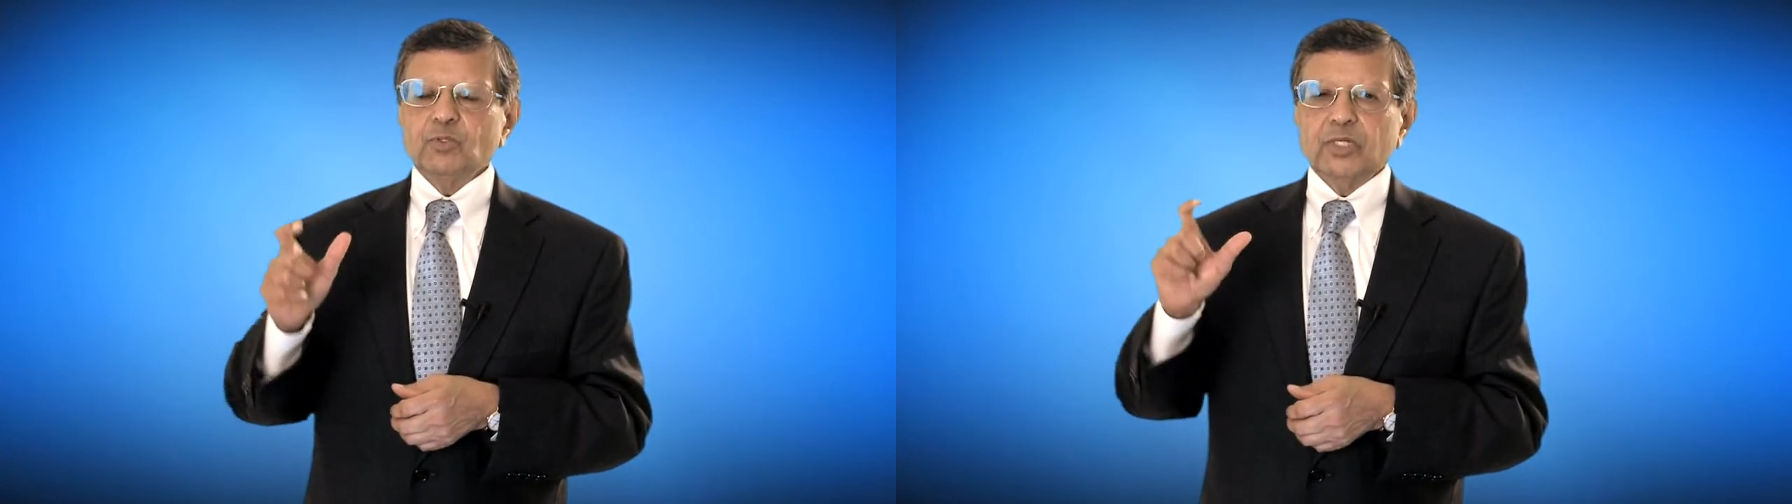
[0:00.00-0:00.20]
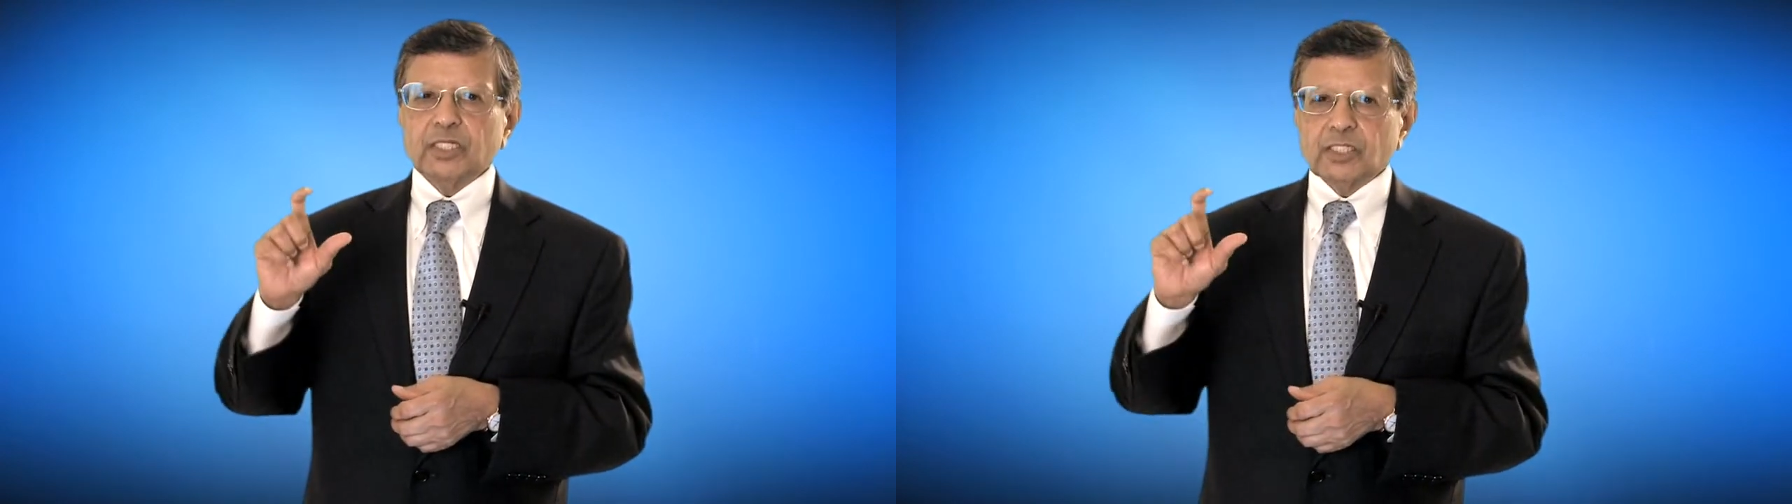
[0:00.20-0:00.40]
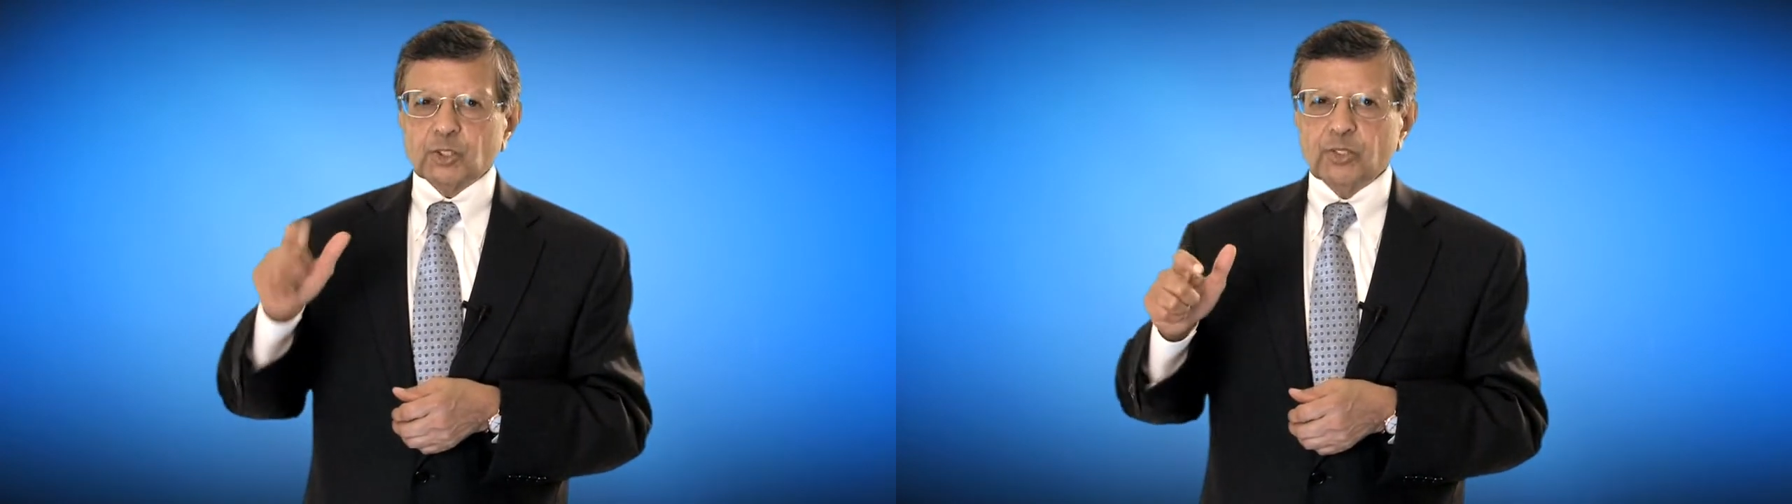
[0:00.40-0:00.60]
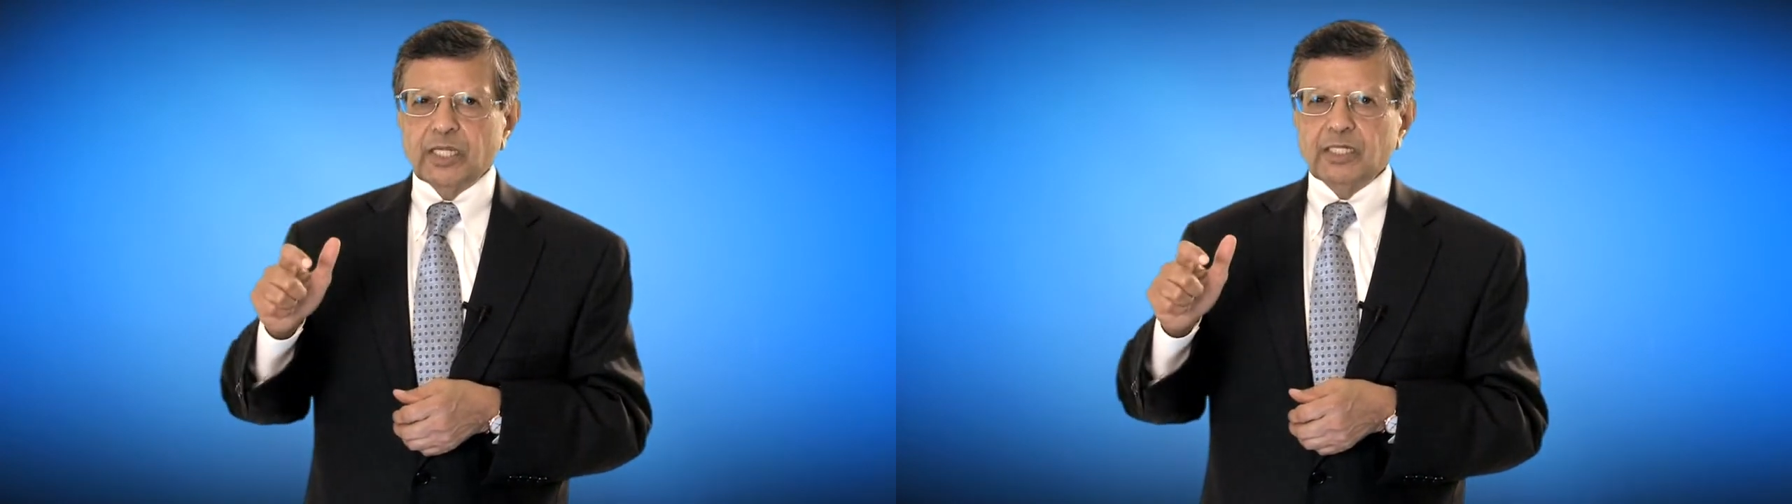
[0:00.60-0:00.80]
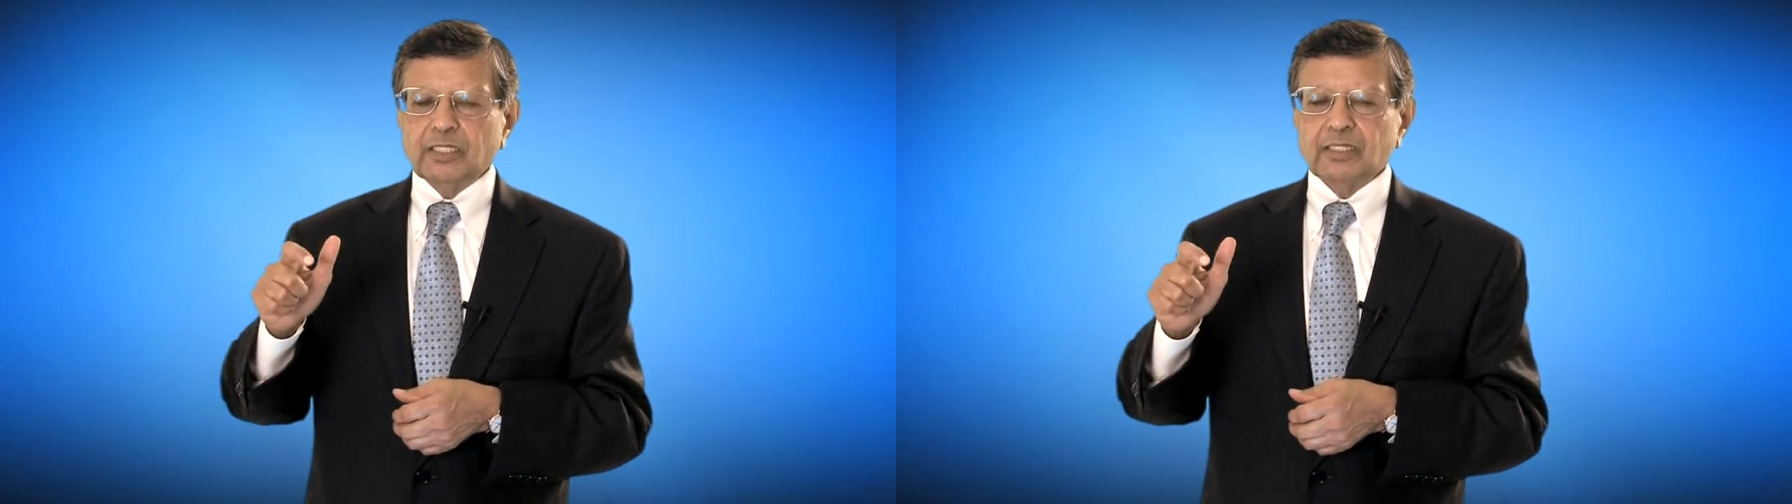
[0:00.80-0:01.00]
you get a
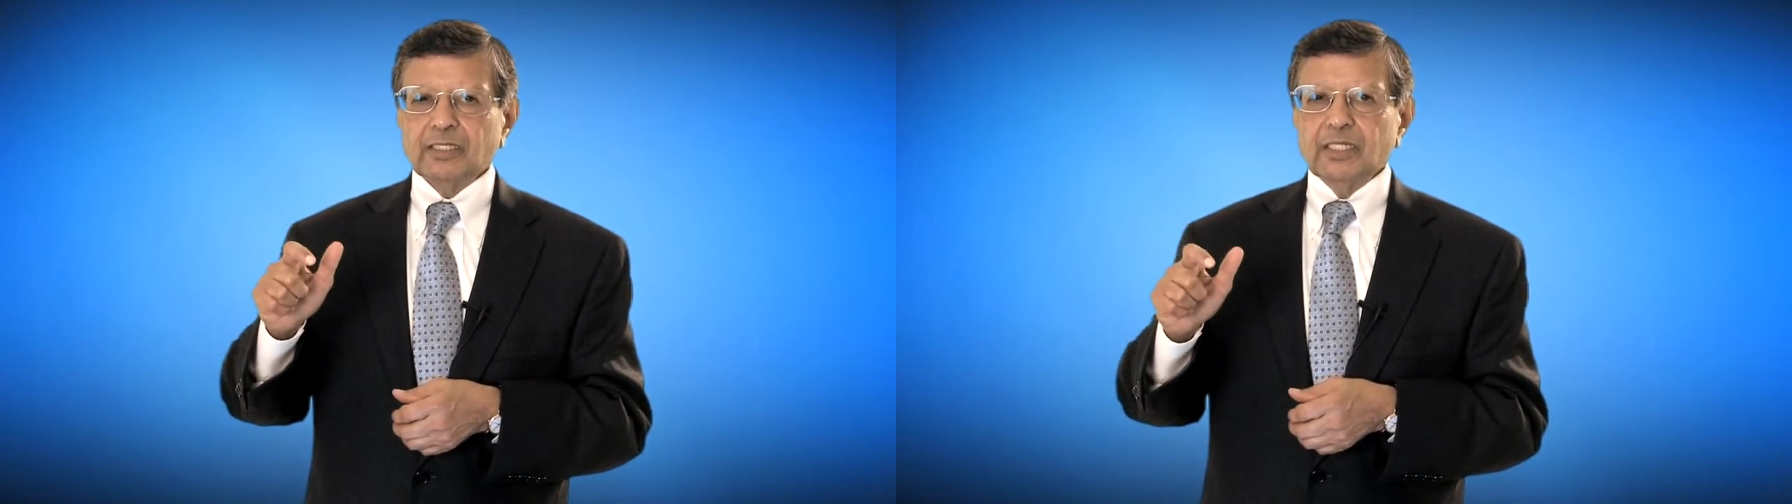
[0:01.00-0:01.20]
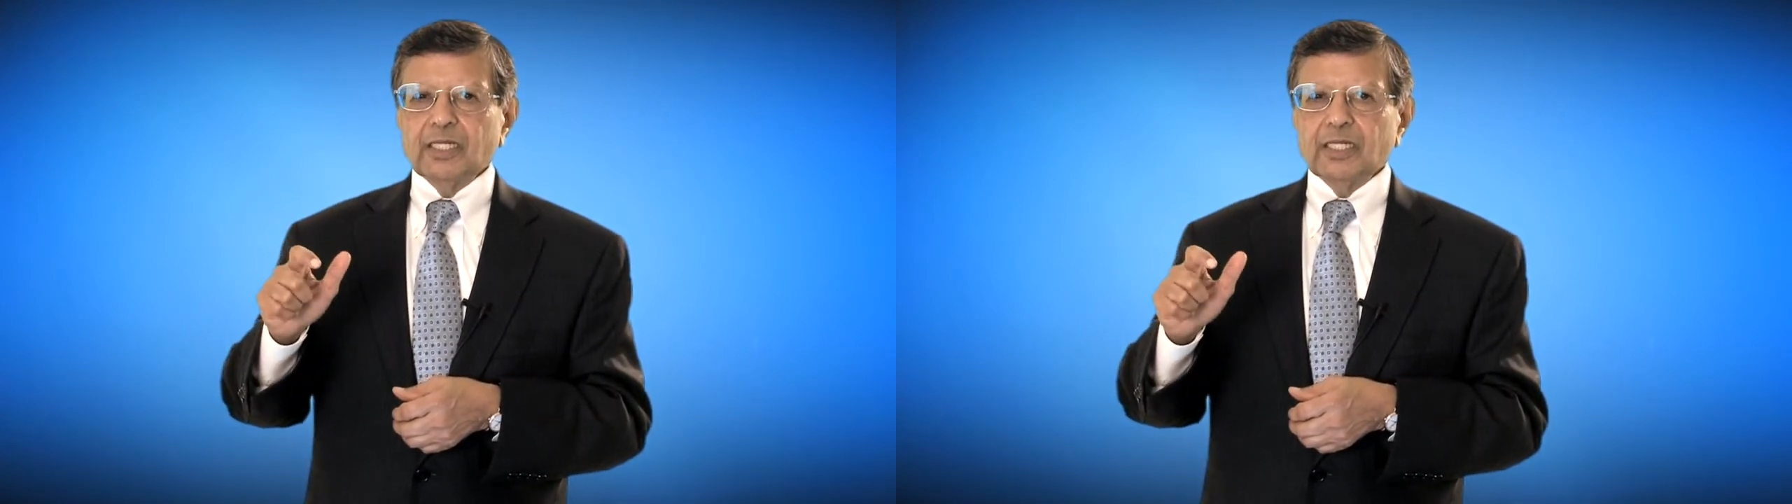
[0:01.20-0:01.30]
training